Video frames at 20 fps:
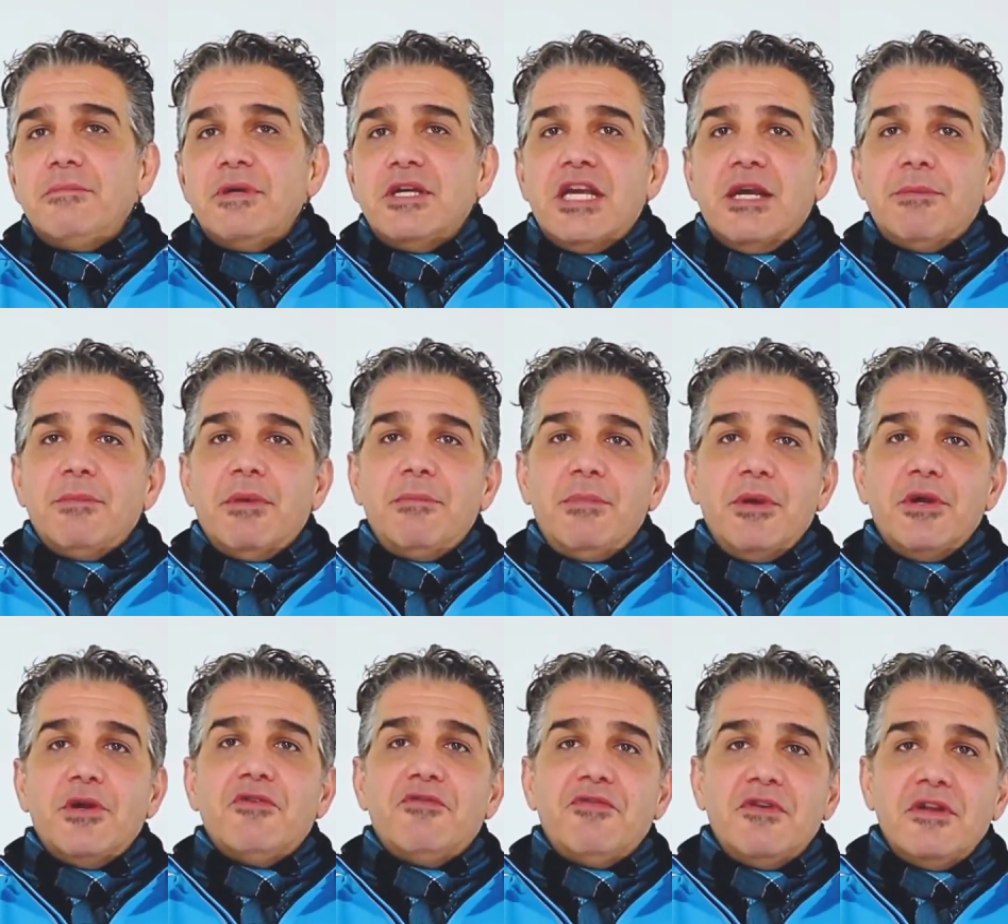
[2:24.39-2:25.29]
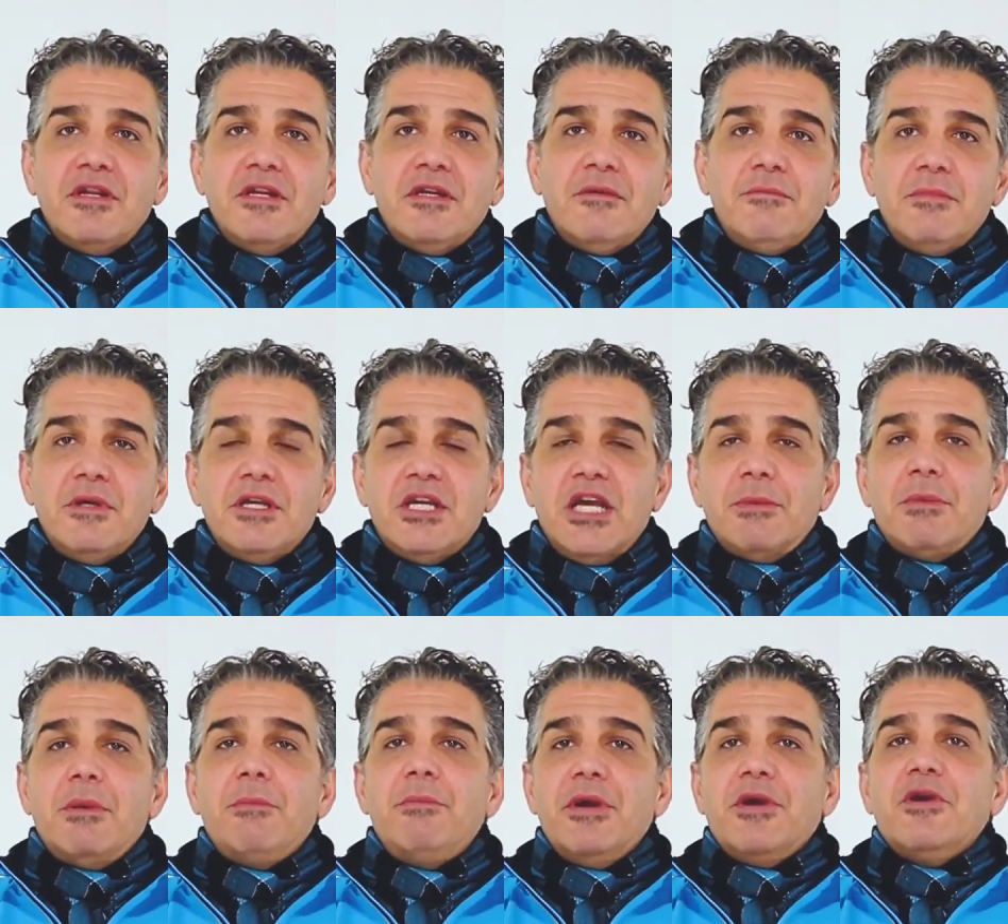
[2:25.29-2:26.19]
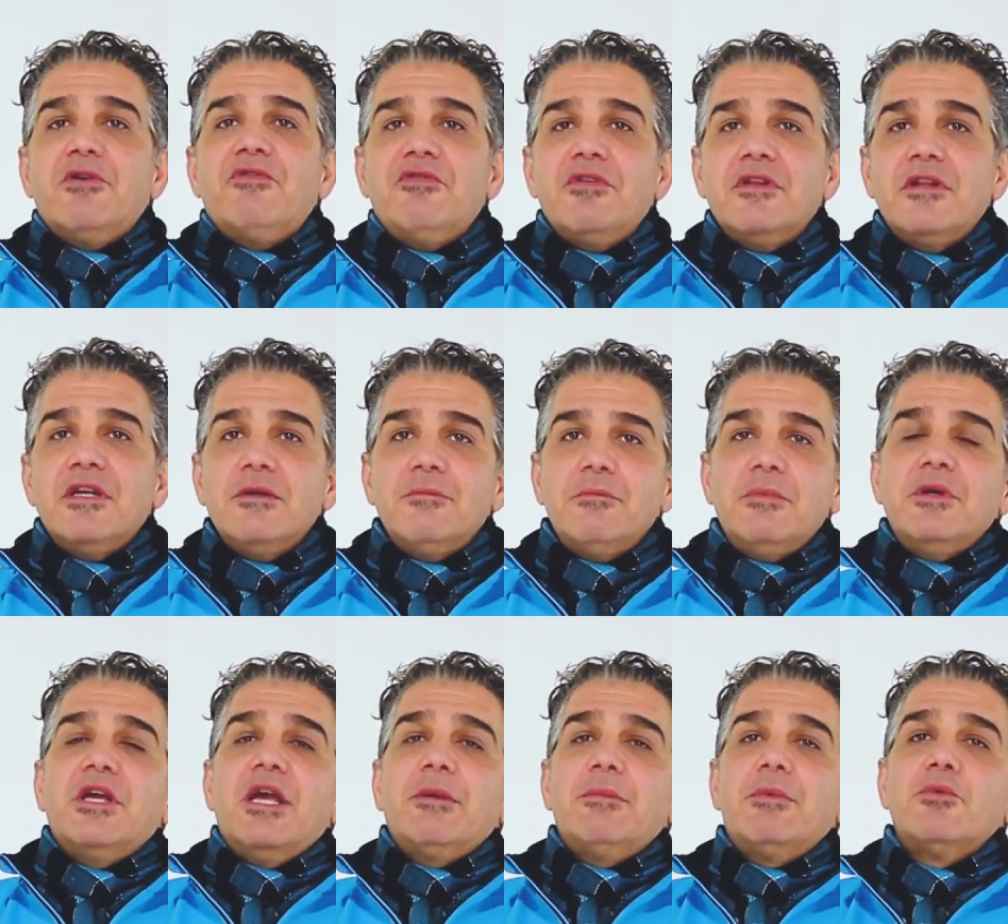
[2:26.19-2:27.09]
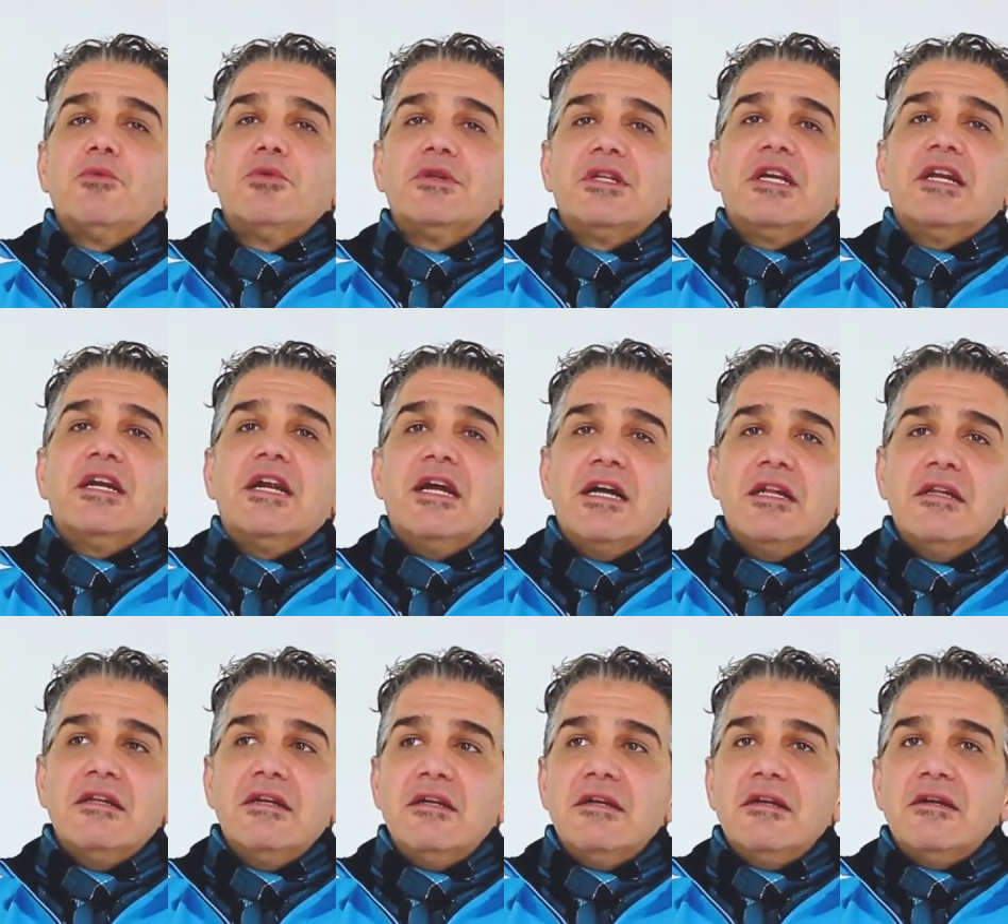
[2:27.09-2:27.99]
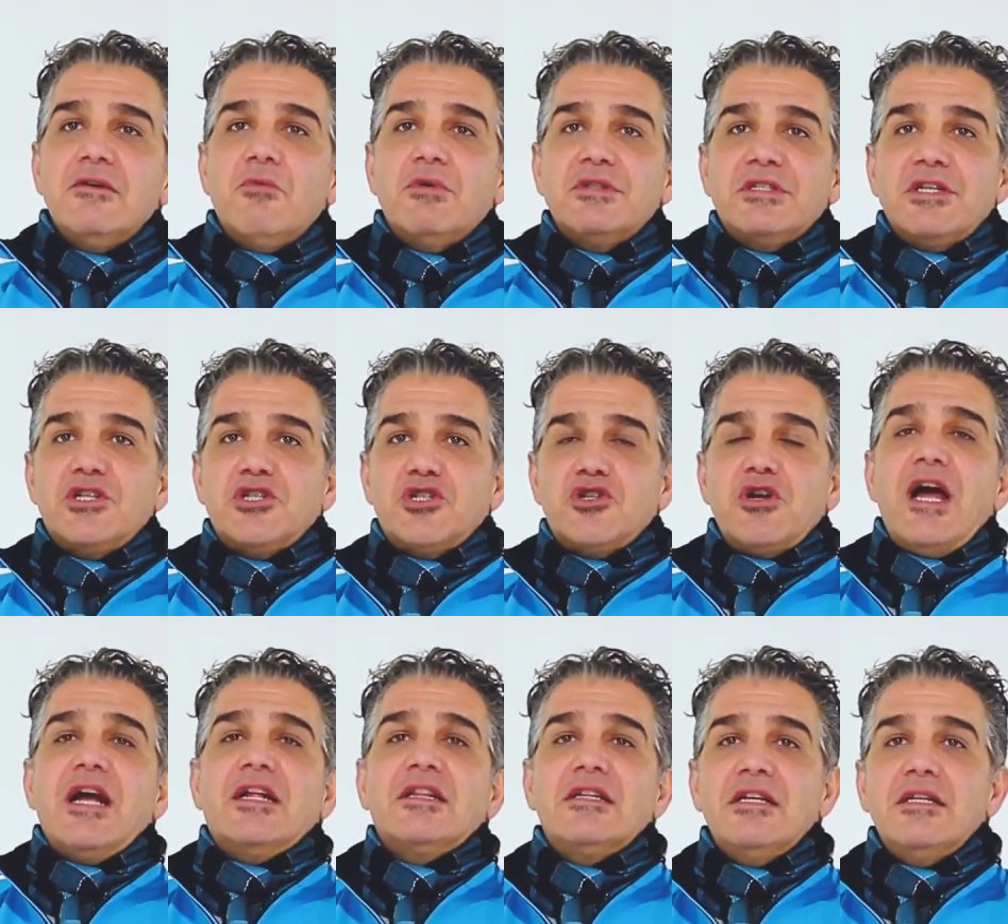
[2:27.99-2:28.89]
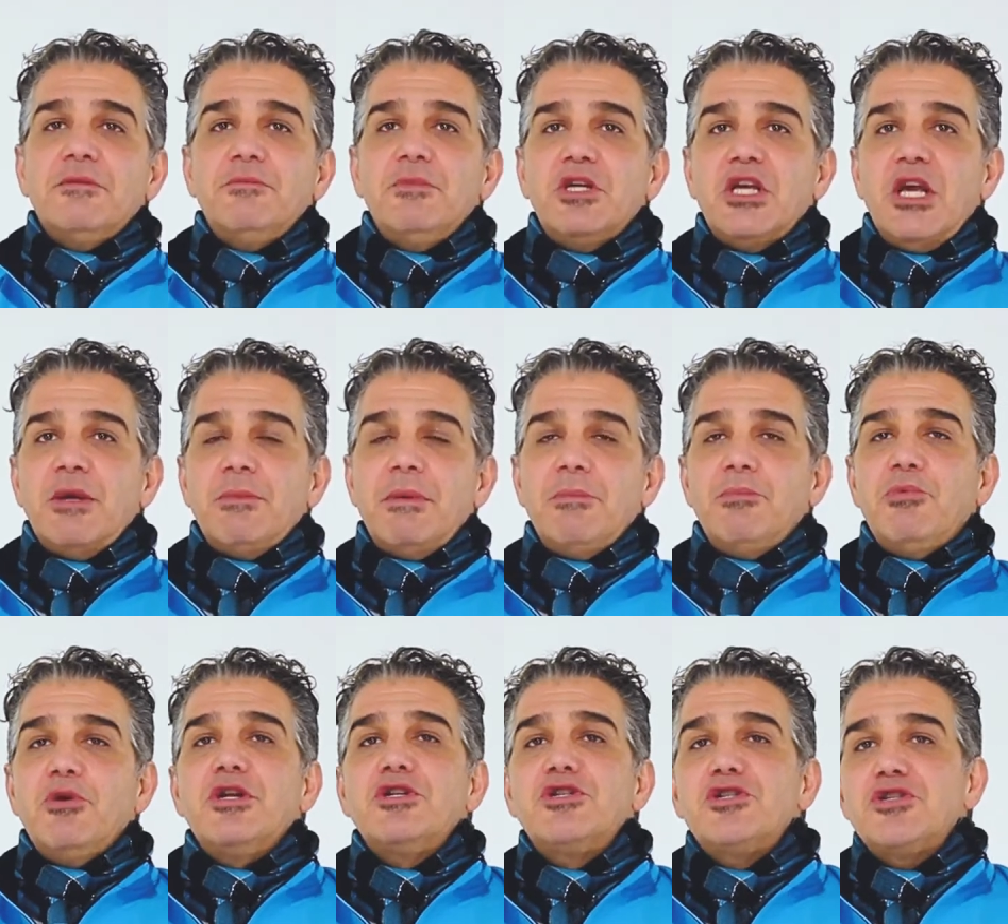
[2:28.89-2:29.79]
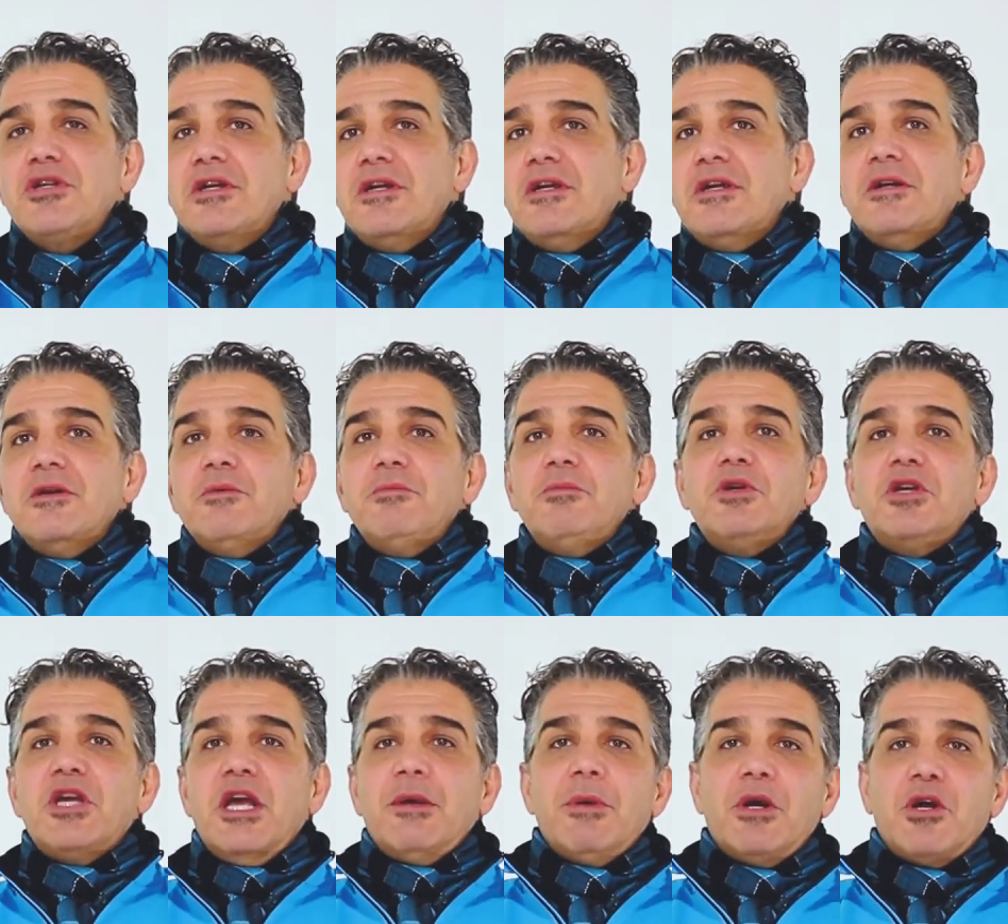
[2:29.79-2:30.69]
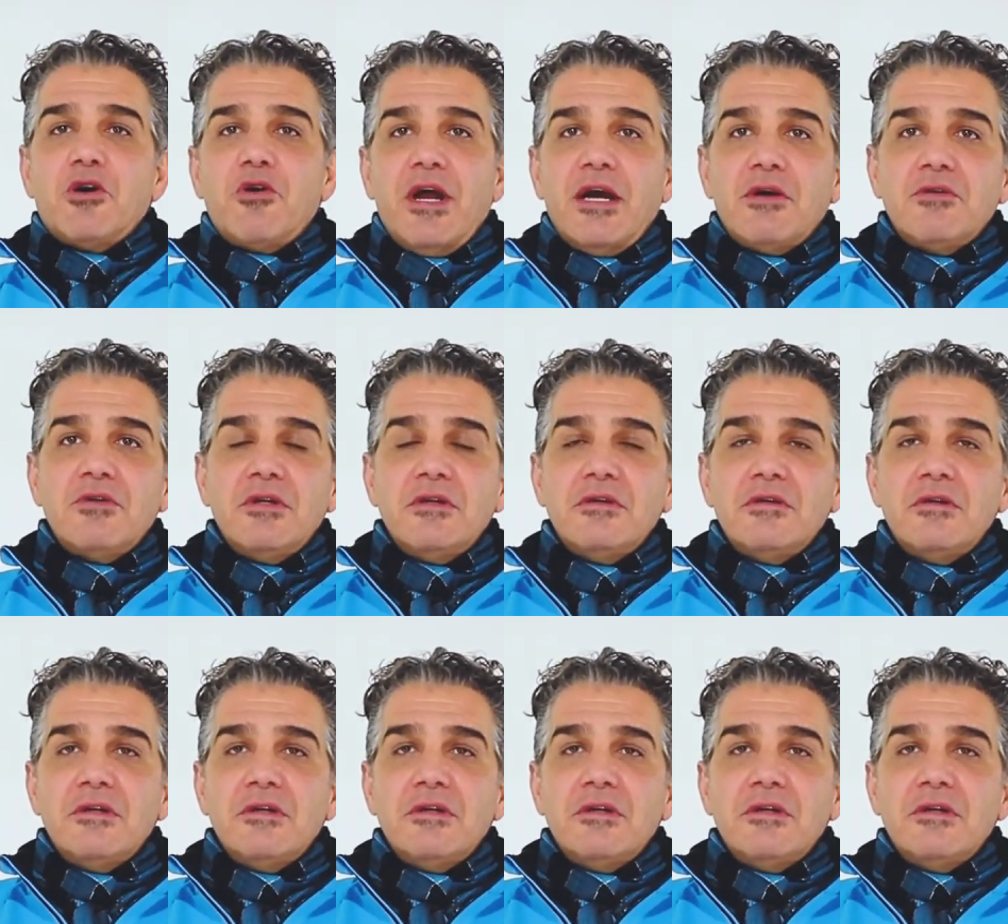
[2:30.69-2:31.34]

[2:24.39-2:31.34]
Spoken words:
became a bigger filling, became a bigger filling, became a root canal, was extracted, became a bridge, became a crown.